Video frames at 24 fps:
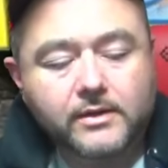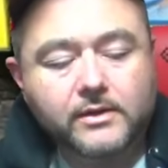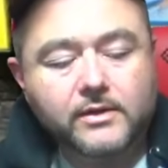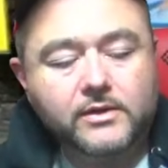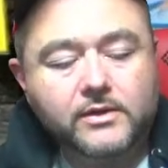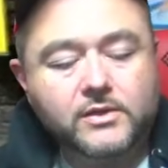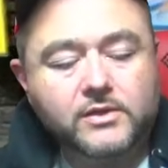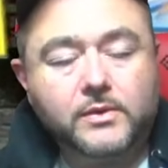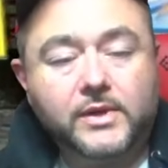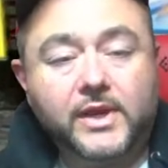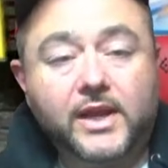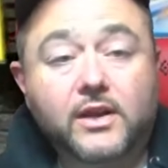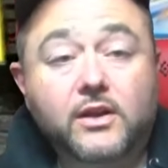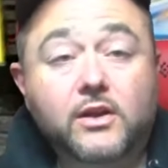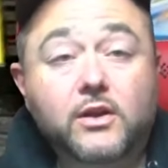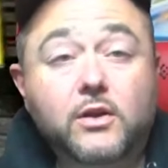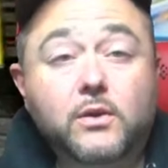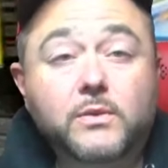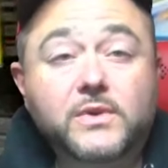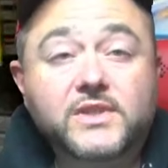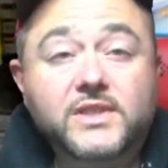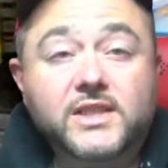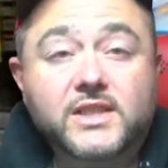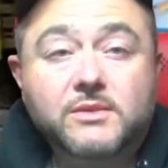So again, who
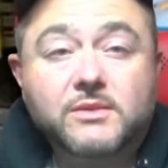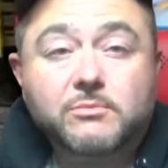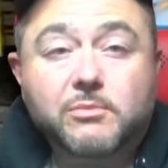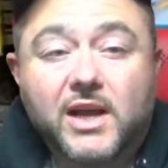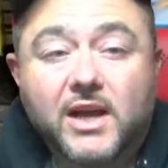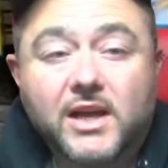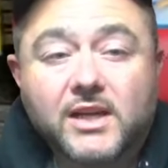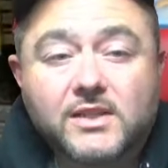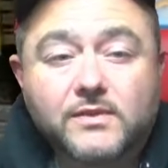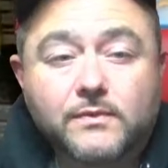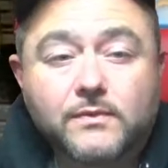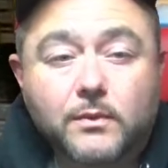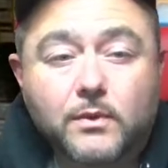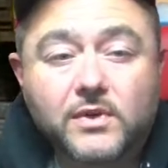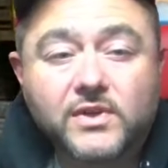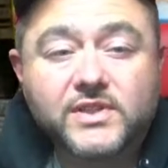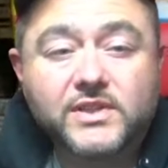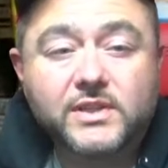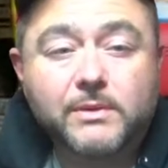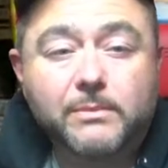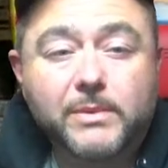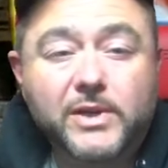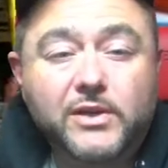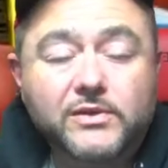is this box for?
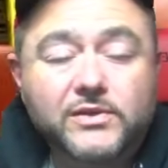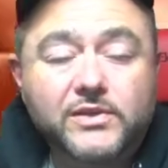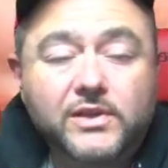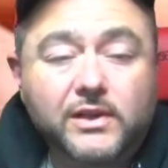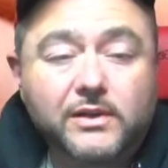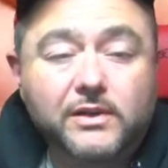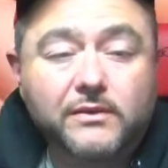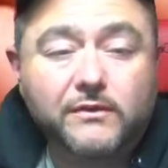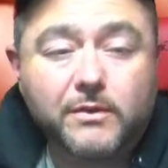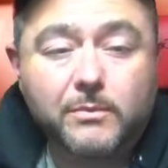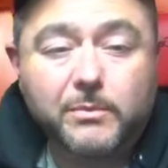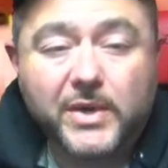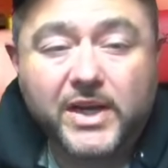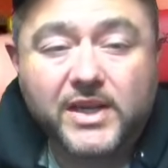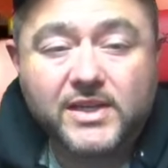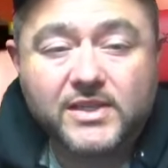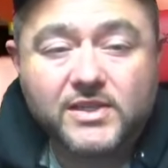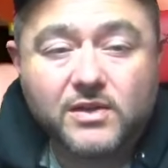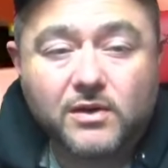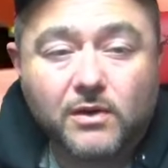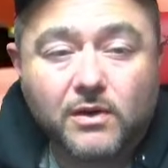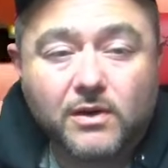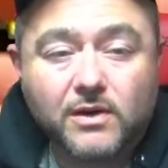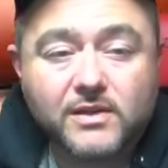Somebody who's looking for base
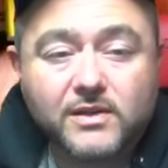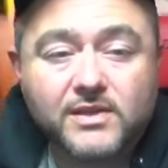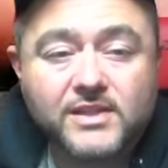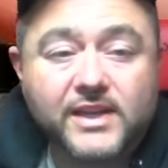cards.